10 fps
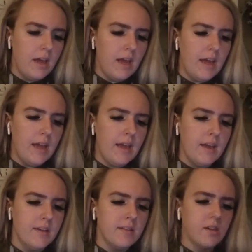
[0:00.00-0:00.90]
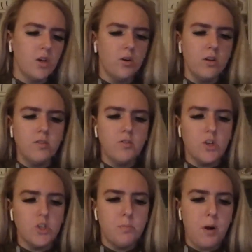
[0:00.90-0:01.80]
is go to the
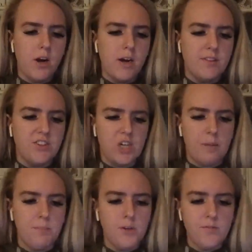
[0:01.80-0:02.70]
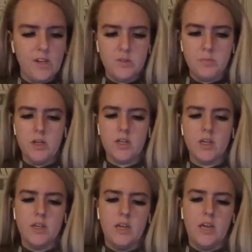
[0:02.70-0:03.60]
search bar at the top of your Facebook,
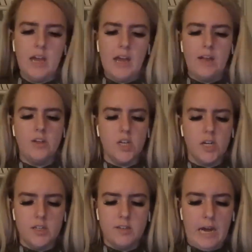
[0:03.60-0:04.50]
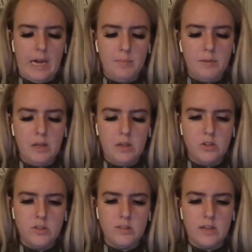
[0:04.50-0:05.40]
and you're going to type your
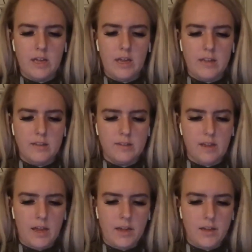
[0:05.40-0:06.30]
city and state.